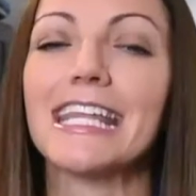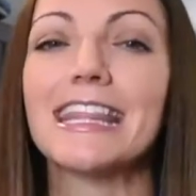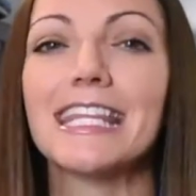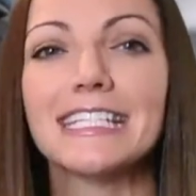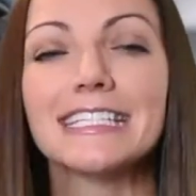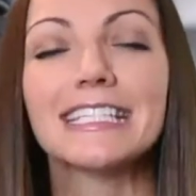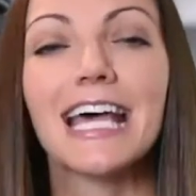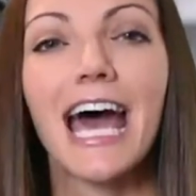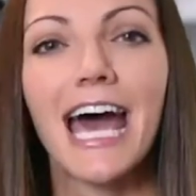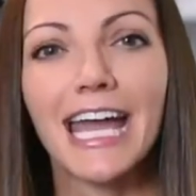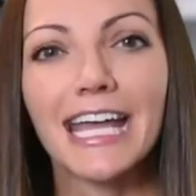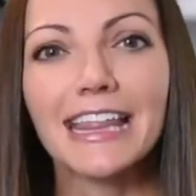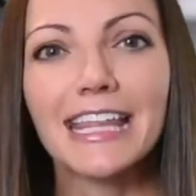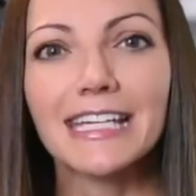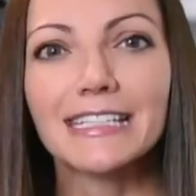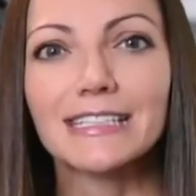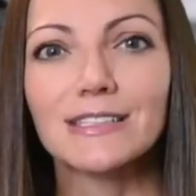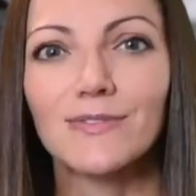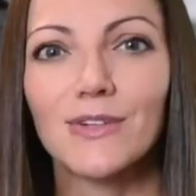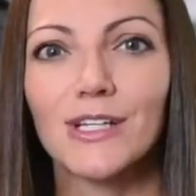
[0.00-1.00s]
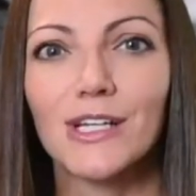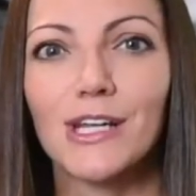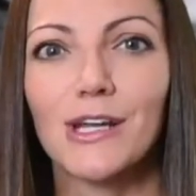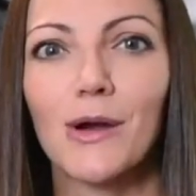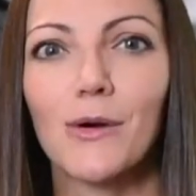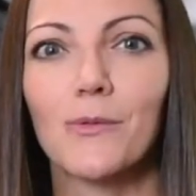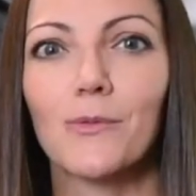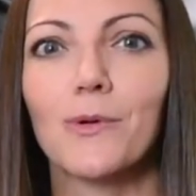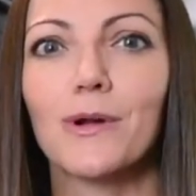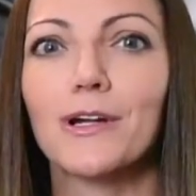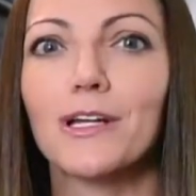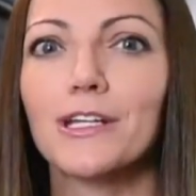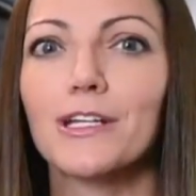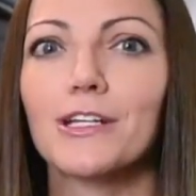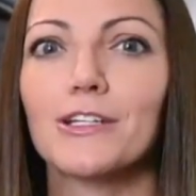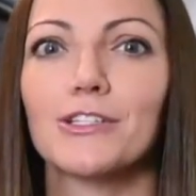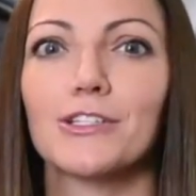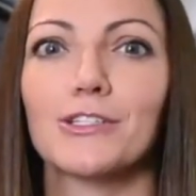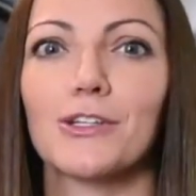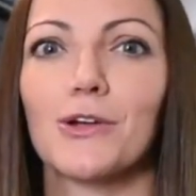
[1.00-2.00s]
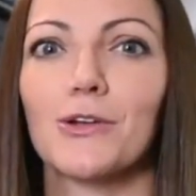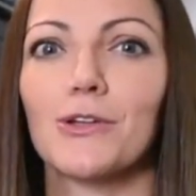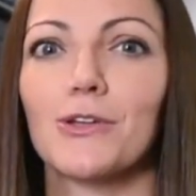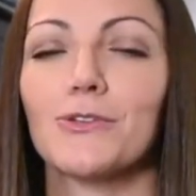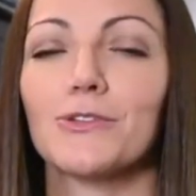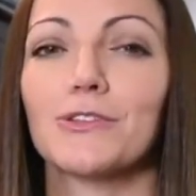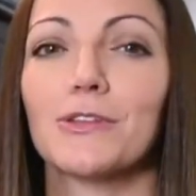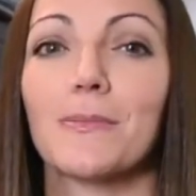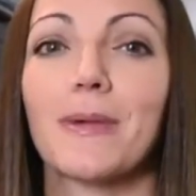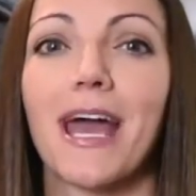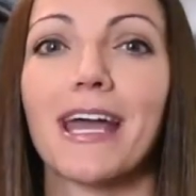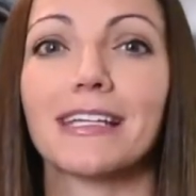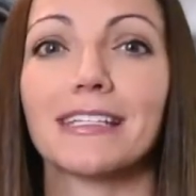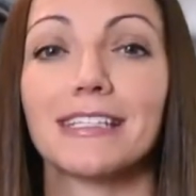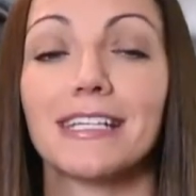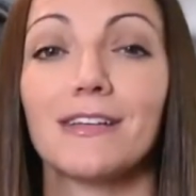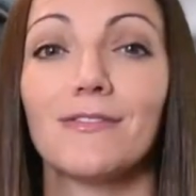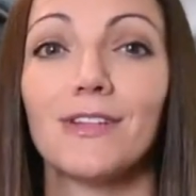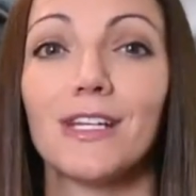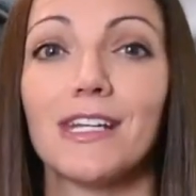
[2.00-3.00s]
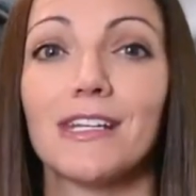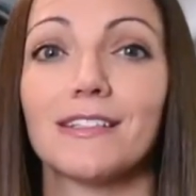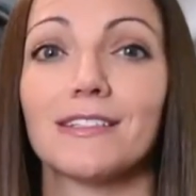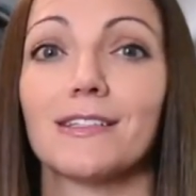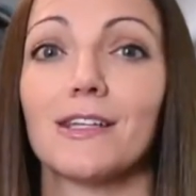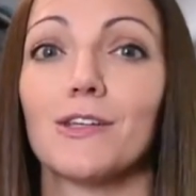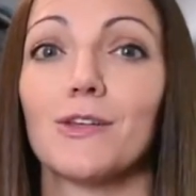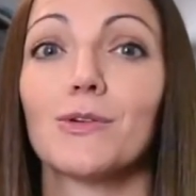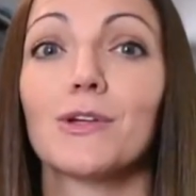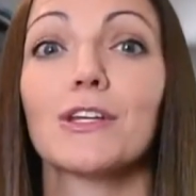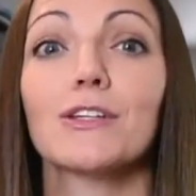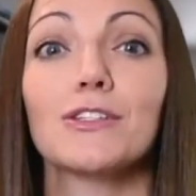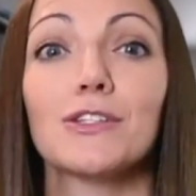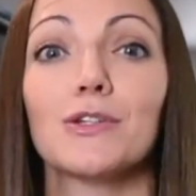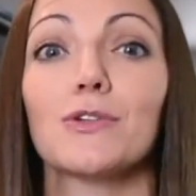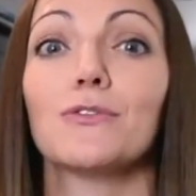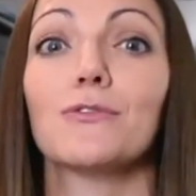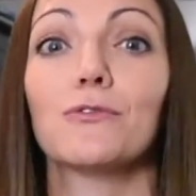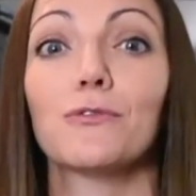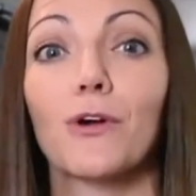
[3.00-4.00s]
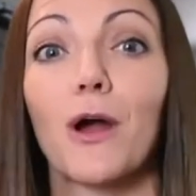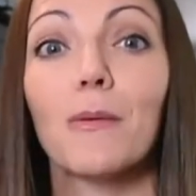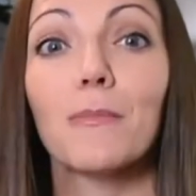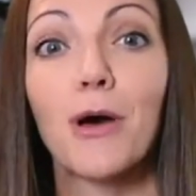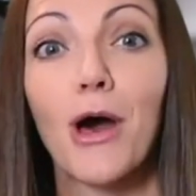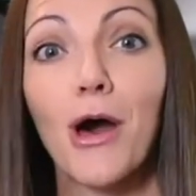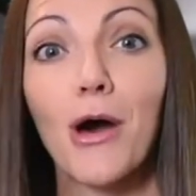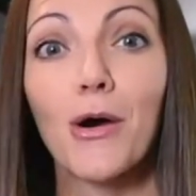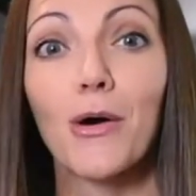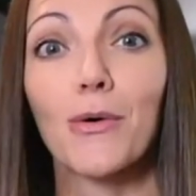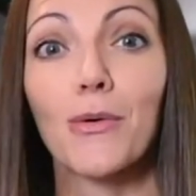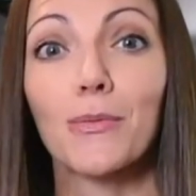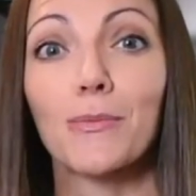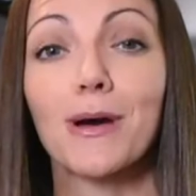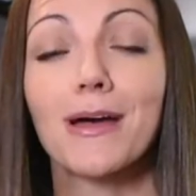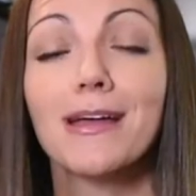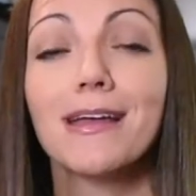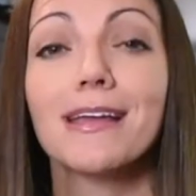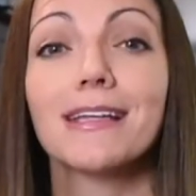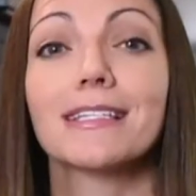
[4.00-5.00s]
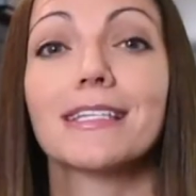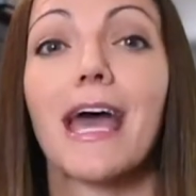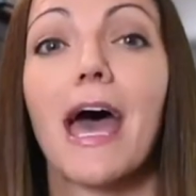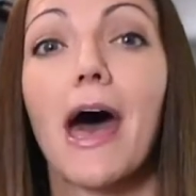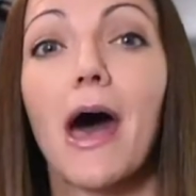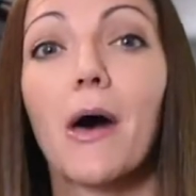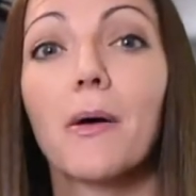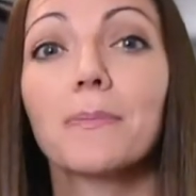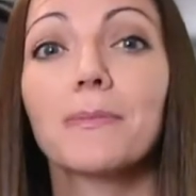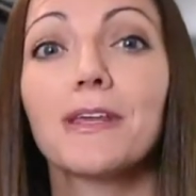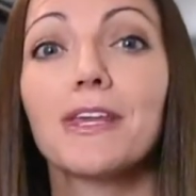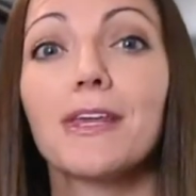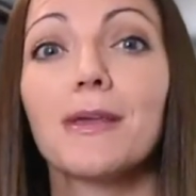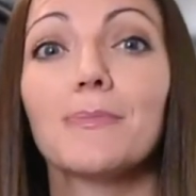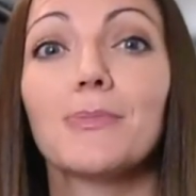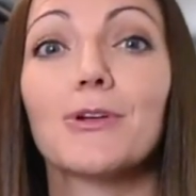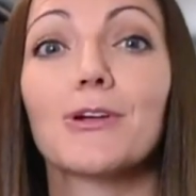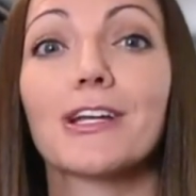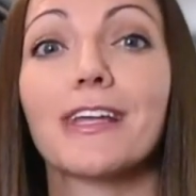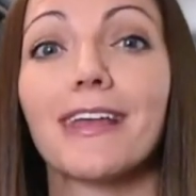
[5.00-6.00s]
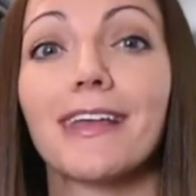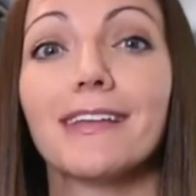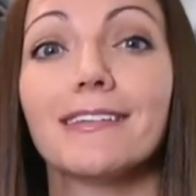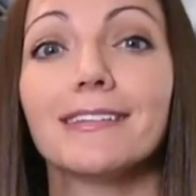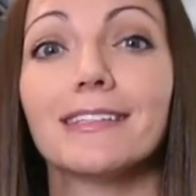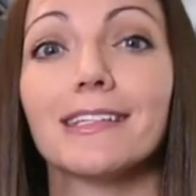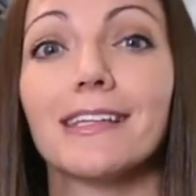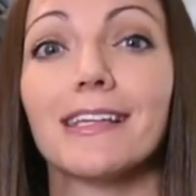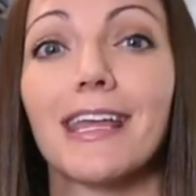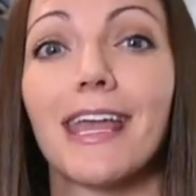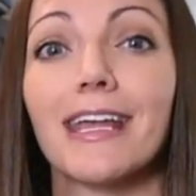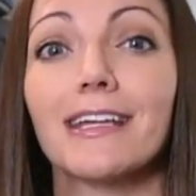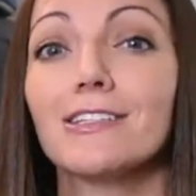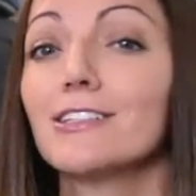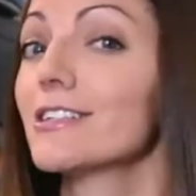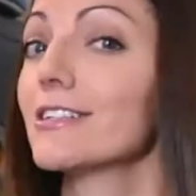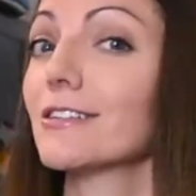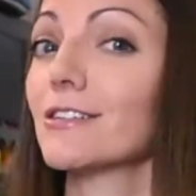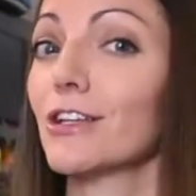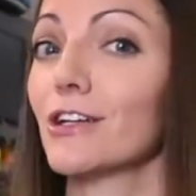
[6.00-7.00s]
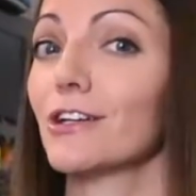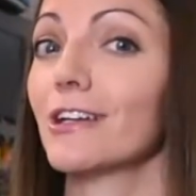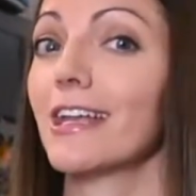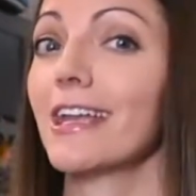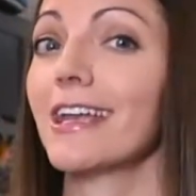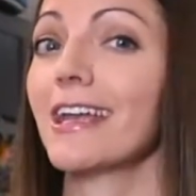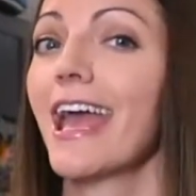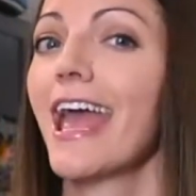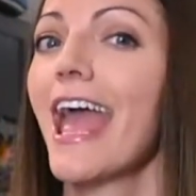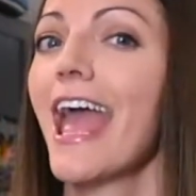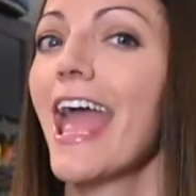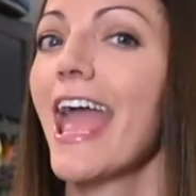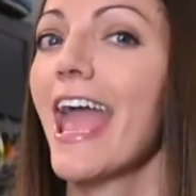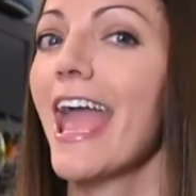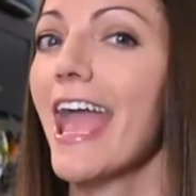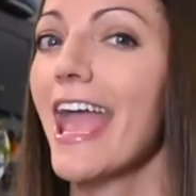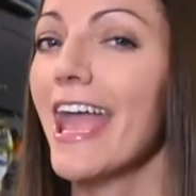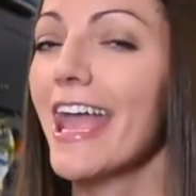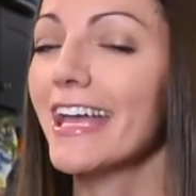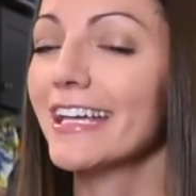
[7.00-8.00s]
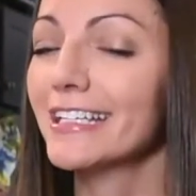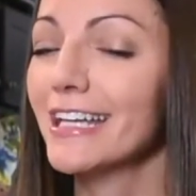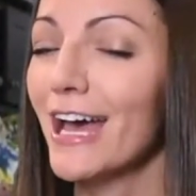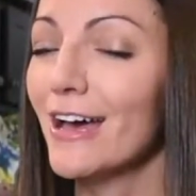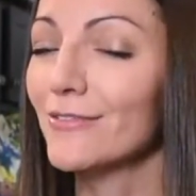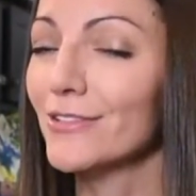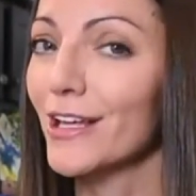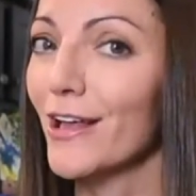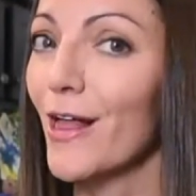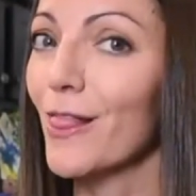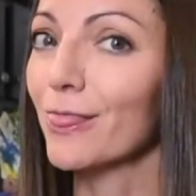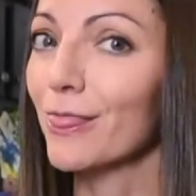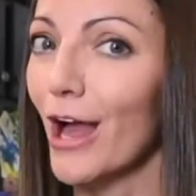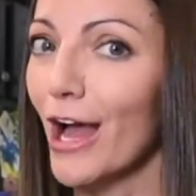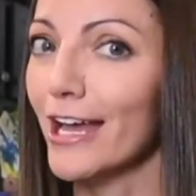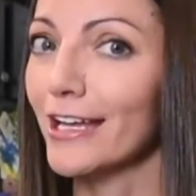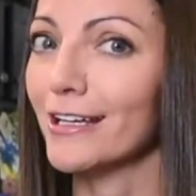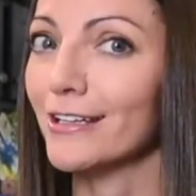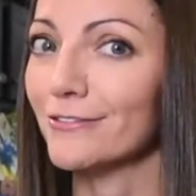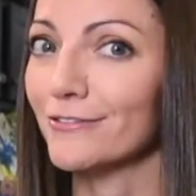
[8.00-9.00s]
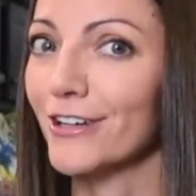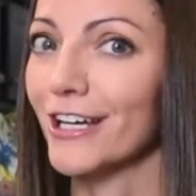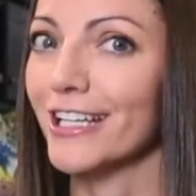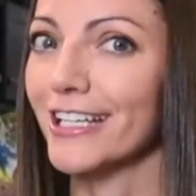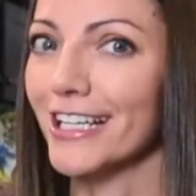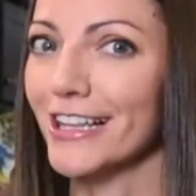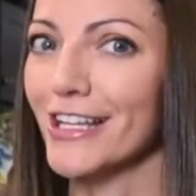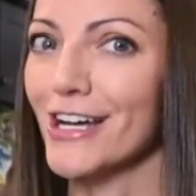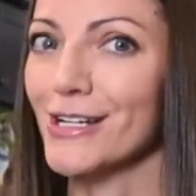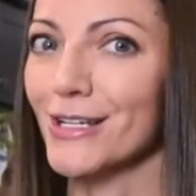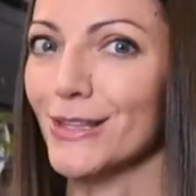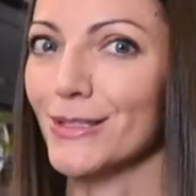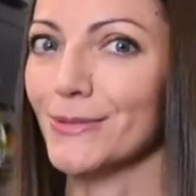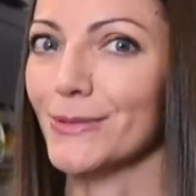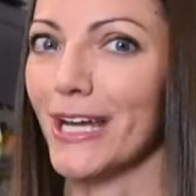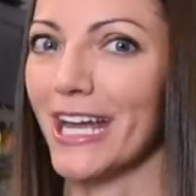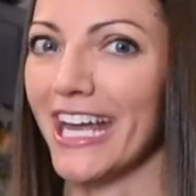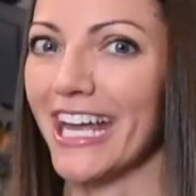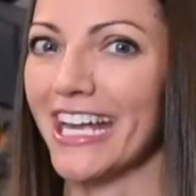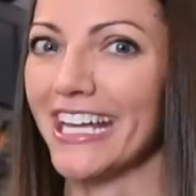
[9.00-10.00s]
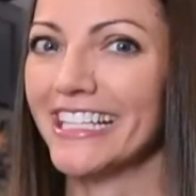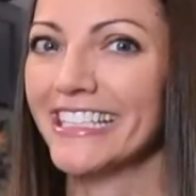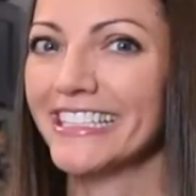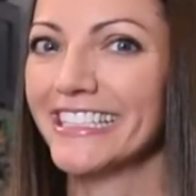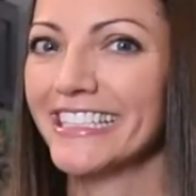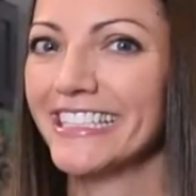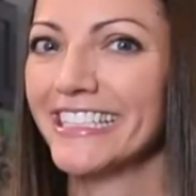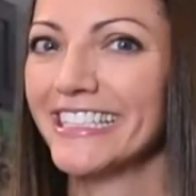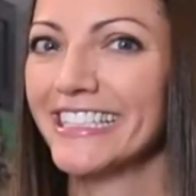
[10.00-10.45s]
In this highlights video, we're gonna show you some activities that you can do from home to help keep your kids engaged in learning and having a lot of fun along the way.